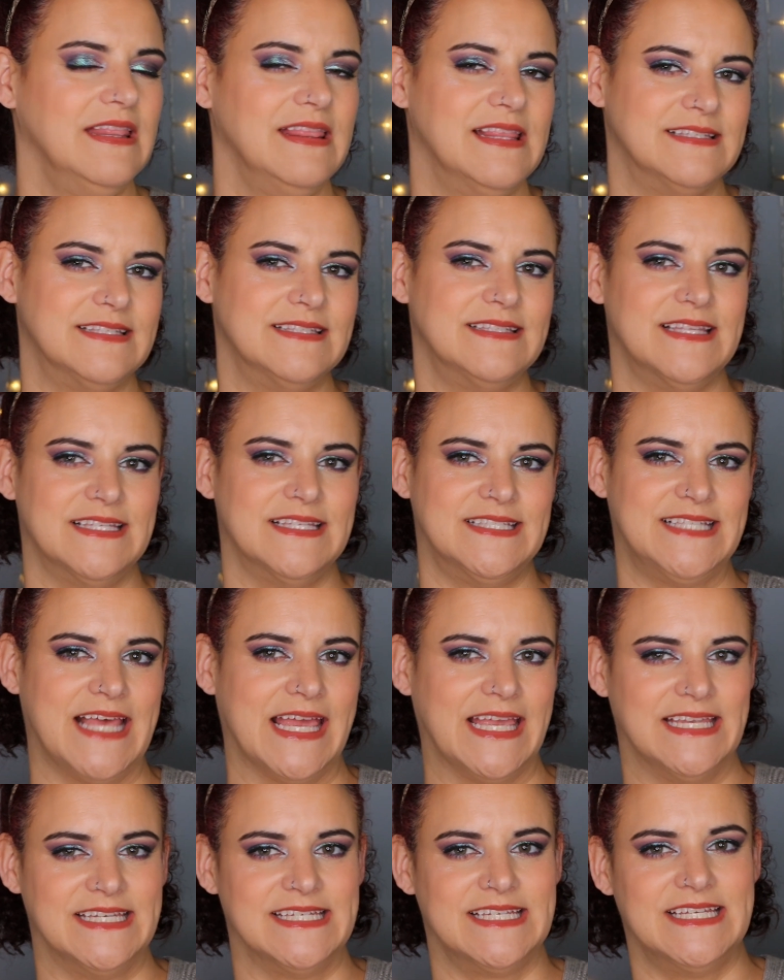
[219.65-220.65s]
This is the
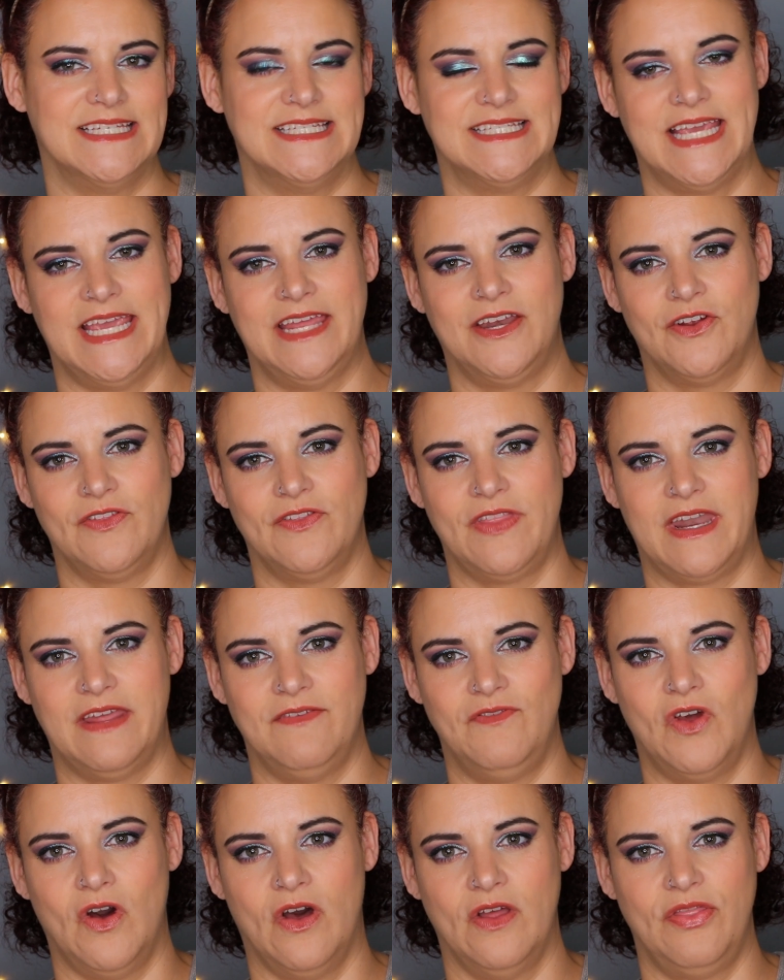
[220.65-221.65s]
second container that
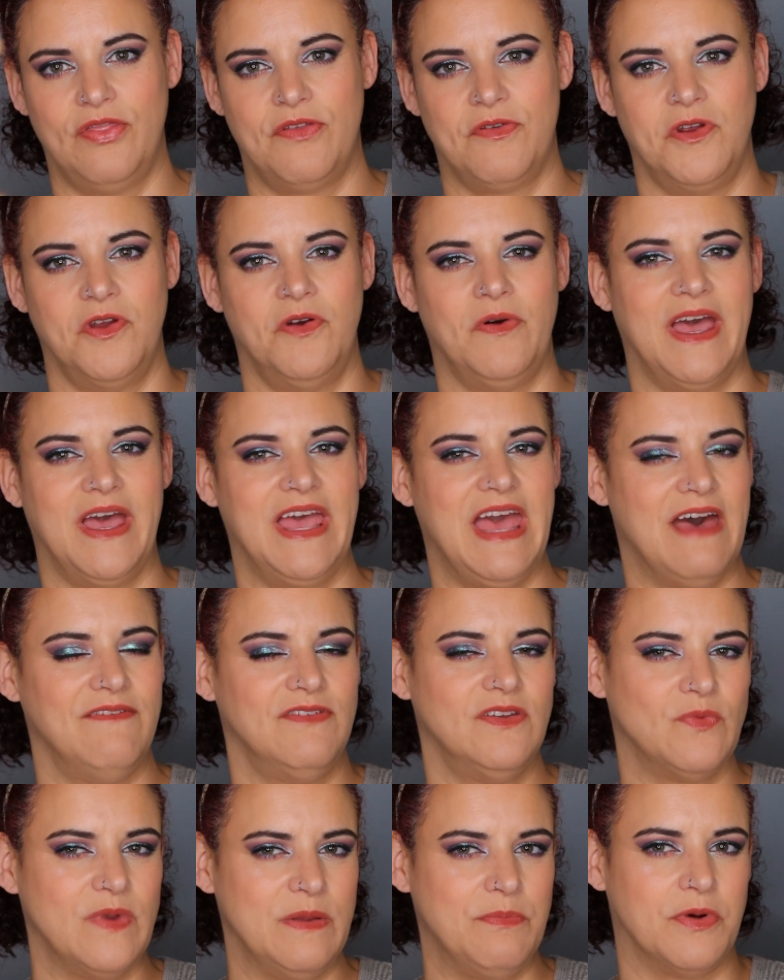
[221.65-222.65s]
I've gone through. I
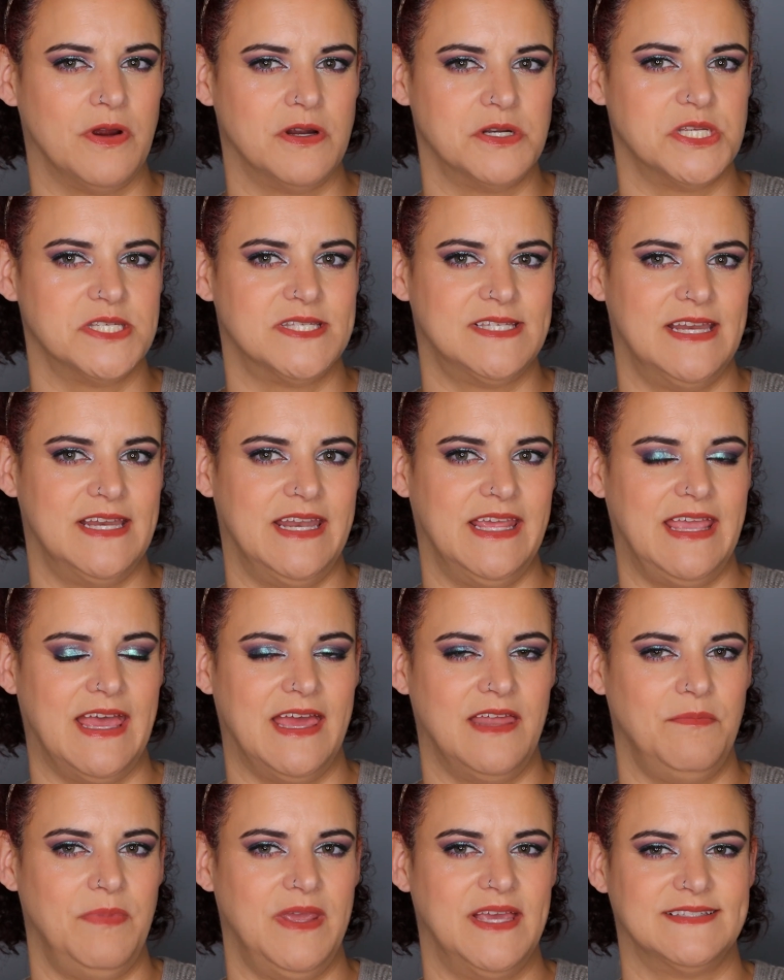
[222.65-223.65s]
haven't repurchased it
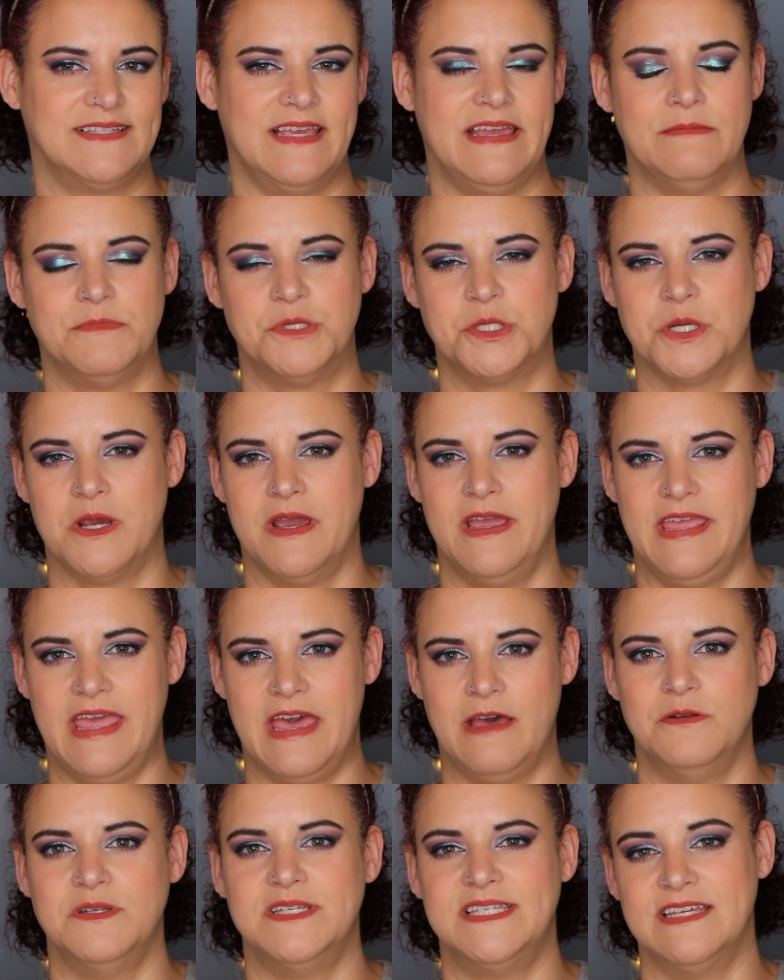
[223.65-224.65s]
again because I am trying
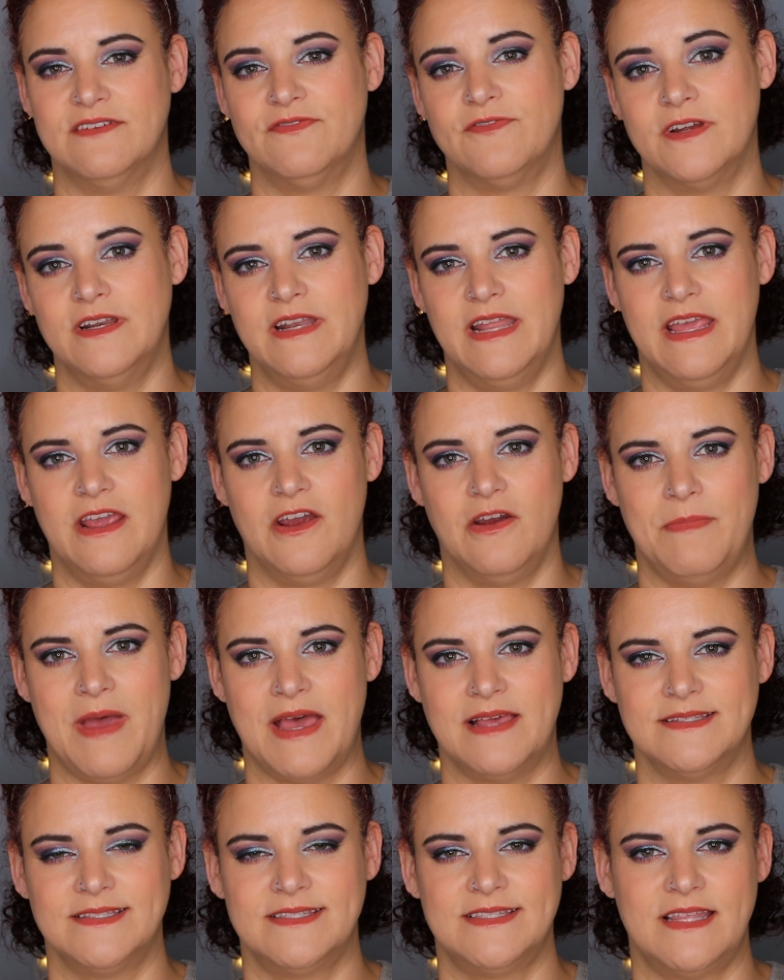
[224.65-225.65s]
out different hair
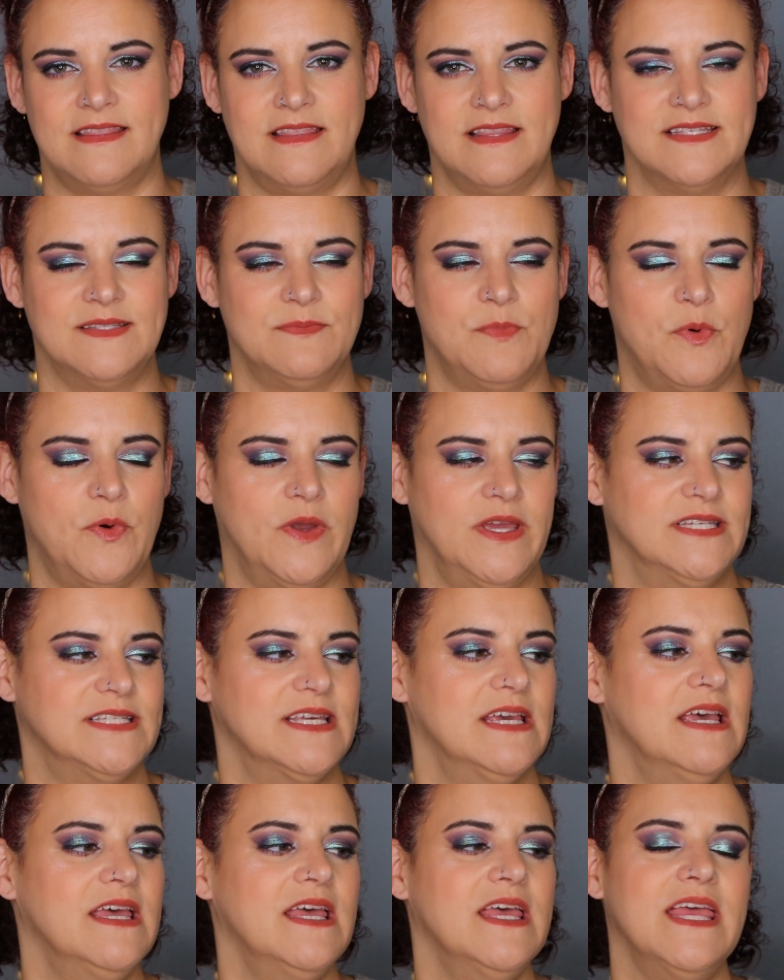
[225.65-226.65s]
masks at this point.